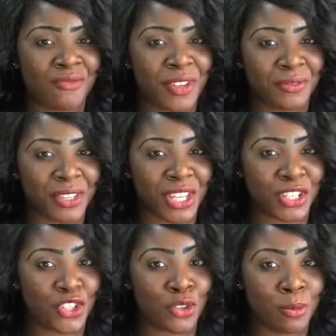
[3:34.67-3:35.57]

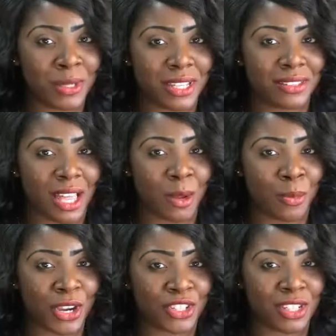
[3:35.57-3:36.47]
50th Jubilee
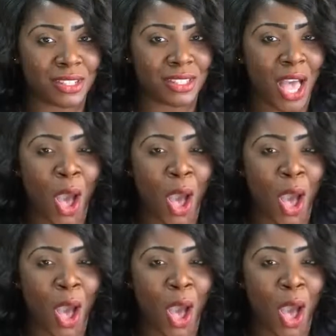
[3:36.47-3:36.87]
celebrations,